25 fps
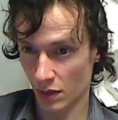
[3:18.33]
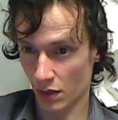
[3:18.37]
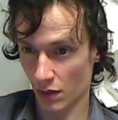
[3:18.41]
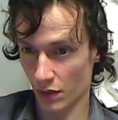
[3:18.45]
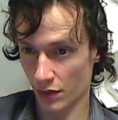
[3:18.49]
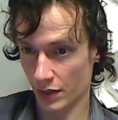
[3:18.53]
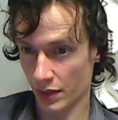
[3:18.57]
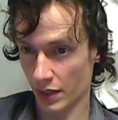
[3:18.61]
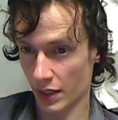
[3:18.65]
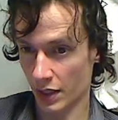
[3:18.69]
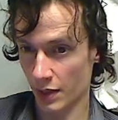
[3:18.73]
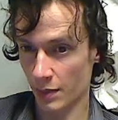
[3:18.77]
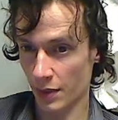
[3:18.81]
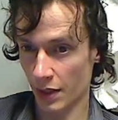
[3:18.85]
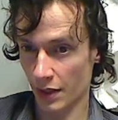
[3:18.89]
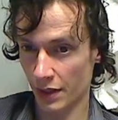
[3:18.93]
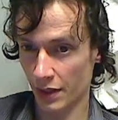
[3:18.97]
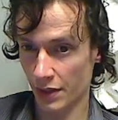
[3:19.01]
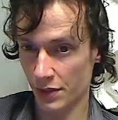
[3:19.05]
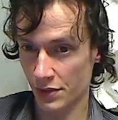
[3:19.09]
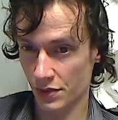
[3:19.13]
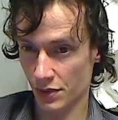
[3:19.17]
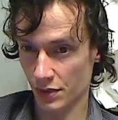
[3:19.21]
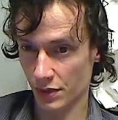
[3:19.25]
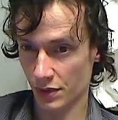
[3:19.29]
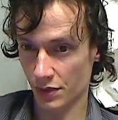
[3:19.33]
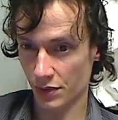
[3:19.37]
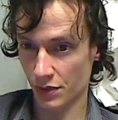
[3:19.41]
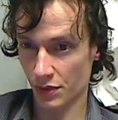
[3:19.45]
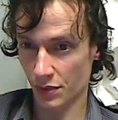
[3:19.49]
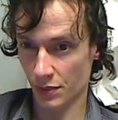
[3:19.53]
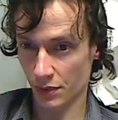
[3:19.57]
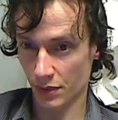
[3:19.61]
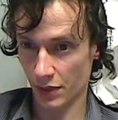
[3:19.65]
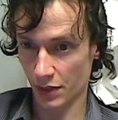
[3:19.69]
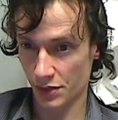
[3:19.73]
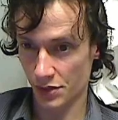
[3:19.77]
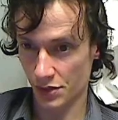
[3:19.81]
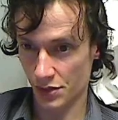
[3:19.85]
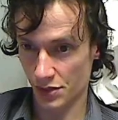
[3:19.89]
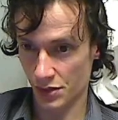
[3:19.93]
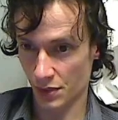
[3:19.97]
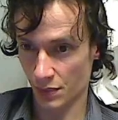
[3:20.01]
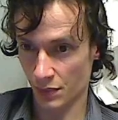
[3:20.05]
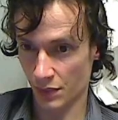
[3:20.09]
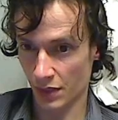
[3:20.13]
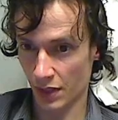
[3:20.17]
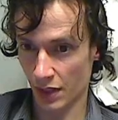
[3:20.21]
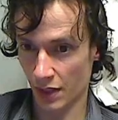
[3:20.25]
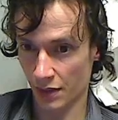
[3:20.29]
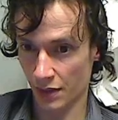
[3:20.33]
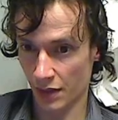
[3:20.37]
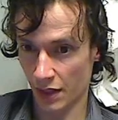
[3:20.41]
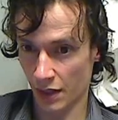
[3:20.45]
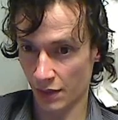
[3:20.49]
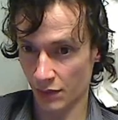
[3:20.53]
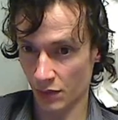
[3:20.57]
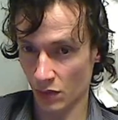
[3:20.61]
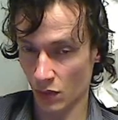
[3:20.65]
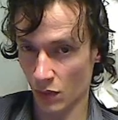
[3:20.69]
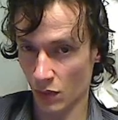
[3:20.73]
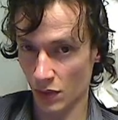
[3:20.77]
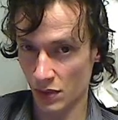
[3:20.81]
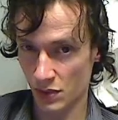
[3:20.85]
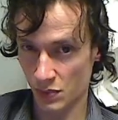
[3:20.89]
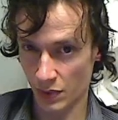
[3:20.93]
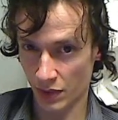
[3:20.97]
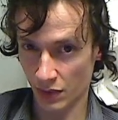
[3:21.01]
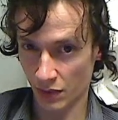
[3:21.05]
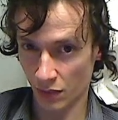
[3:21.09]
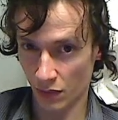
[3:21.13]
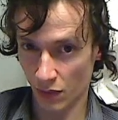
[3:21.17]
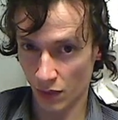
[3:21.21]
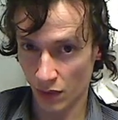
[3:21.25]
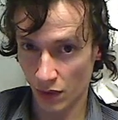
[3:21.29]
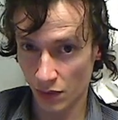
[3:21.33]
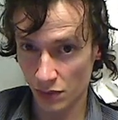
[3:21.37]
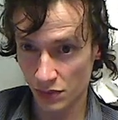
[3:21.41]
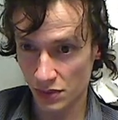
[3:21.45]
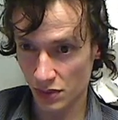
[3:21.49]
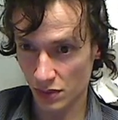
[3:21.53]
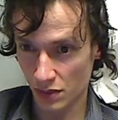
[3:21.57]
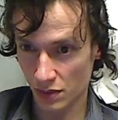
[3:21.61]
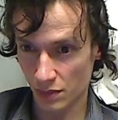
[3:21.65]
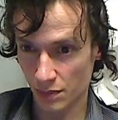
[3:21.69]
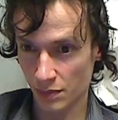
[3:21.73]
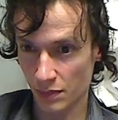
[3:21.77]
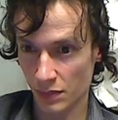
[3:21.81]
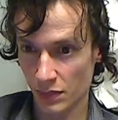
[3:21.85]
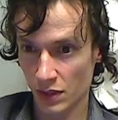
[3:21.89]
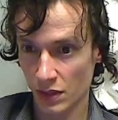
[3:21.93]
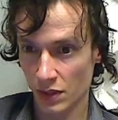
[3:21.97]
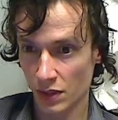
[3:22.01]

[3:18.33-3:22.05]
okay about entering a new relationship without having always been loyal to them,